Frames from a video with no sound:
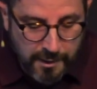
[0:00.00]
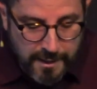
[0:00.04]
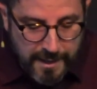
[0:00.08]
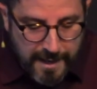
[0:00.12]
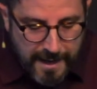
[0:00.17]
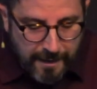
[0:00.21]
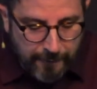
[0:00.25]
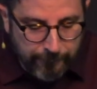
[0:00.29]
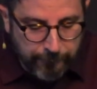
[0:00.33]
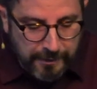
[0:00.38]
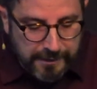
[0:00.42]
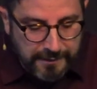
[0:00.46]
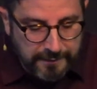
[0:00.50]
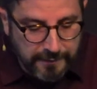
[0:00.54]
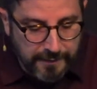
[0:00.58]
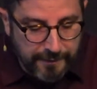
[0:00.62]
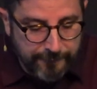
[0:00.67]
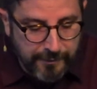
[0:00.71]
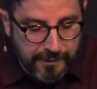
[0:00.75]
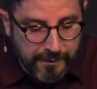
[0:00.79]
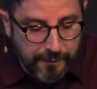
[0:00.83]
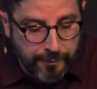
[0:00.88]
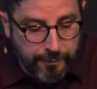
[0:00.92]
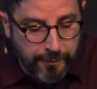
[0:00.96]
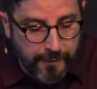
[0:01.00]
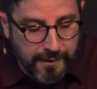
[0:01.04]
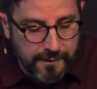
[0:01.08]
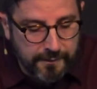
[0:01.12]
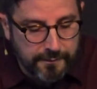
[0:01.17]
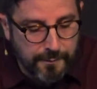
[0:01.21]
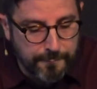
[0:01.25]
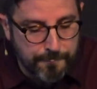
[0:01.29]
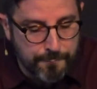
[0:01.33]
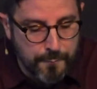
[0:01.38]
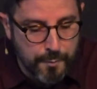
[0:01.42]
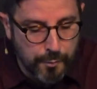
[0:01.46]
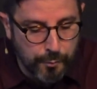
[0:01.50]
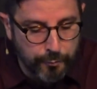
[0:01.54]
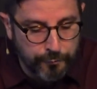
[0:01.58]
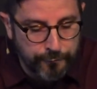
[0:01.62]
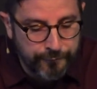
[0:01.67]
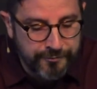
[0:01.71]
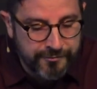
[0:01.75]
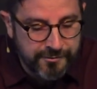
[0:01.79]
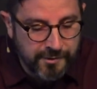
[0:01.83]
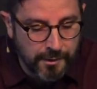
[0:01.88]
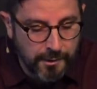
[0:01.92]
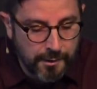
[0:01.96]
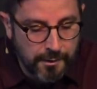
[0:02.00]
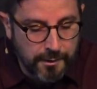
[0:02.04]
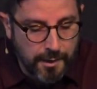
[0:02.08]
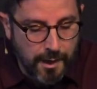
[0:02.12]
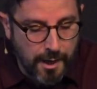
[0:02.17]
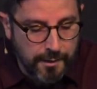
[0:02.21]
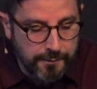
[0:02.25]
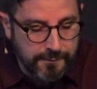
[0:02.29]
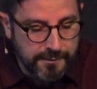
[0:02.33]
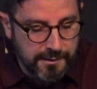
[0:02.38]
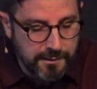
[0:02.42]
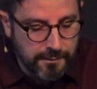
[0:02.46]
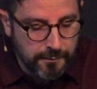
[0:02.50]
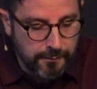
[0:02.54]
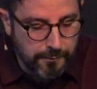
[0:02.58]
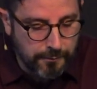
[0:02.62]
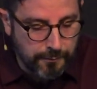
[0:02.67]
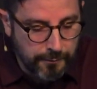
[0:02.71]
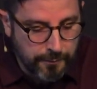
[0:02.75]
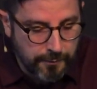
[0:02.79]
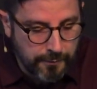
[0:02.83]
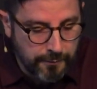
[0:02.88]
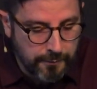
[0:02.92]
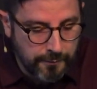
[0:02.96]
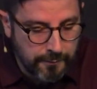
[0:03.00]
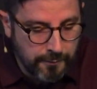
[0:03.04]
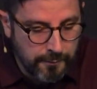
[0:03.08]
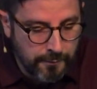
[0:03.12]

every living thing that moves on the earth.